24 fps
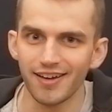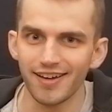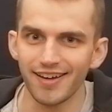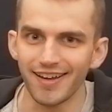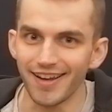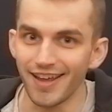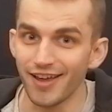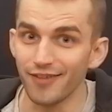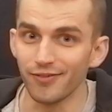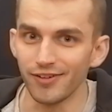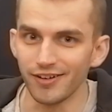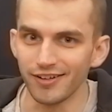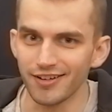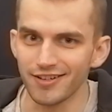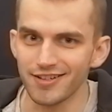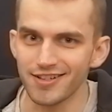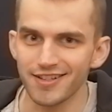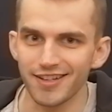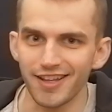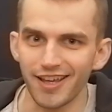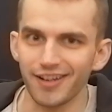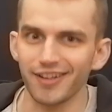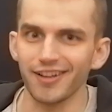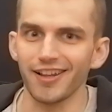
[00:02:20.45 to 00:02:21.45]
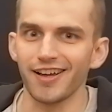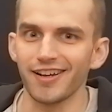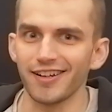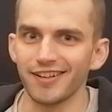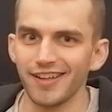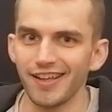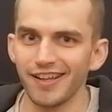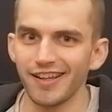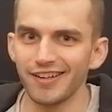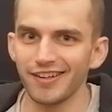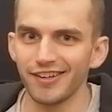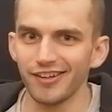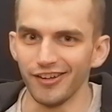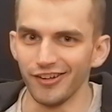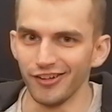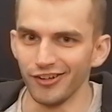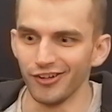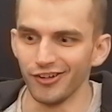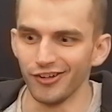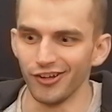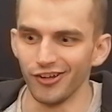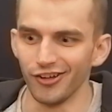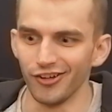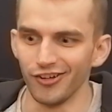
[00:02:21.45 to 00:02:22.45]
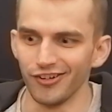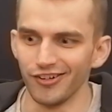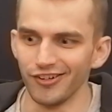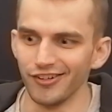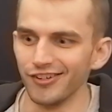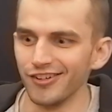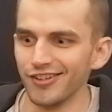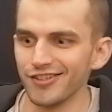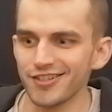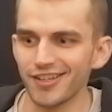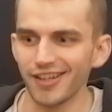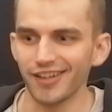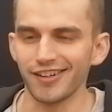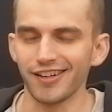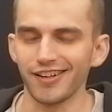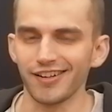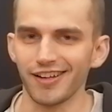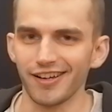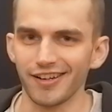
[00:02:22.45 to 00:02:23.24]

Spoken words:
and having a snack like that in a setting